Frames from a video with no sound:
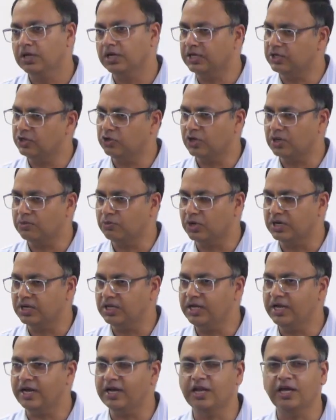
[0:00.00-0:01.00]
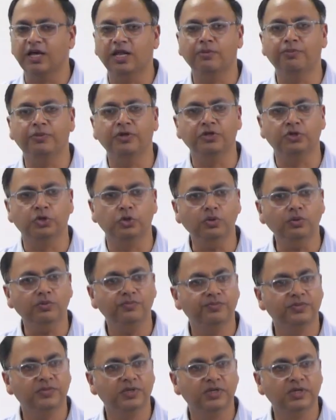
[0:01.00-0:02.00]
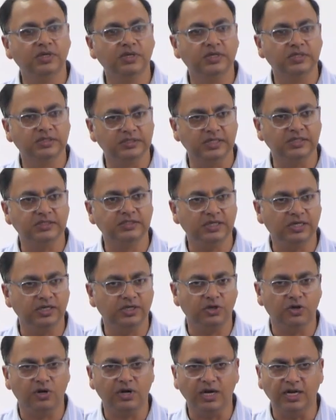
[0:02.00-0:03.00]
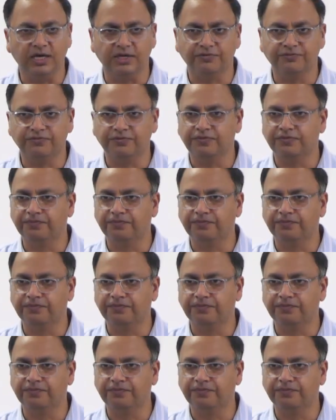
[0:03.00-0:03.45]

in your body and helping you sustain your life.